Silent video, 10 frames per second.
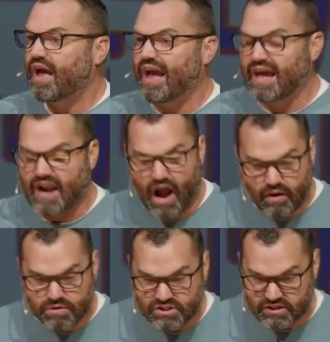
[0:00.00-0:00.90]
And I
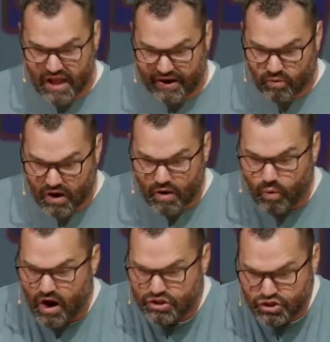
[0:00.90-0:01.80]
was like, when I
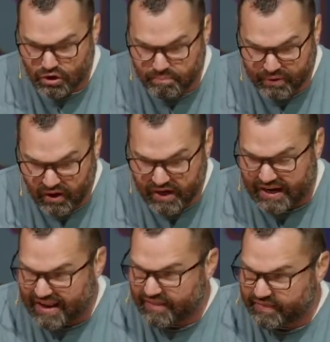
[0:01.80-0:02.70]
watched her put it
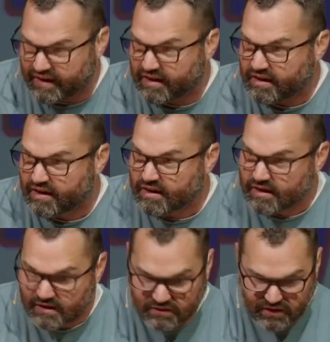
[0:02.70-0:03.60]
in the
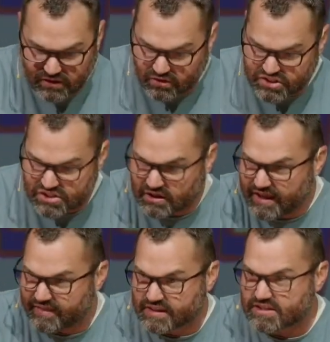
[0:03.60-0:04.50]
little
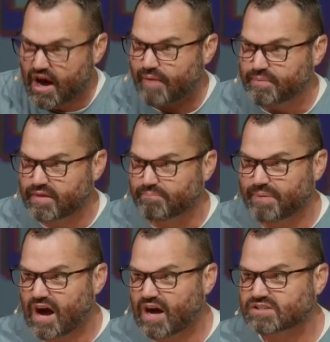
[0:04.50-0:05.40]
slit in the top of the
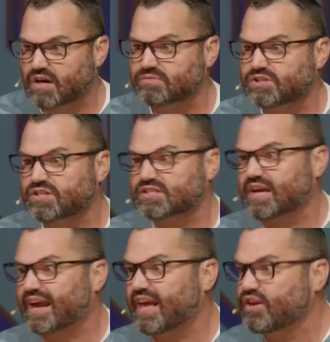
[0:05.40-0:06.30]
box, I was just
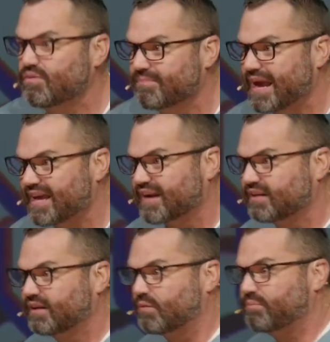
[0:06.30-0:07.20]
like, can you make it a
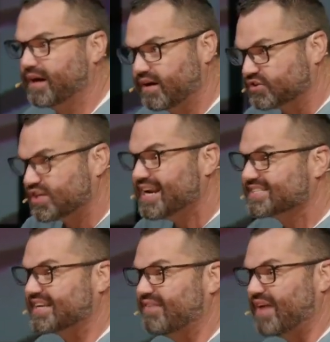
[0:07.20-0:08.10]
little bigger? She
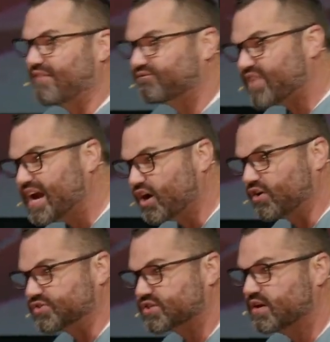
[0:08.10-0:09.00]
doesn't even have
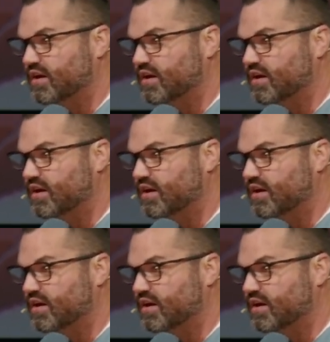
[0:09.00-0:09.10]
fingers.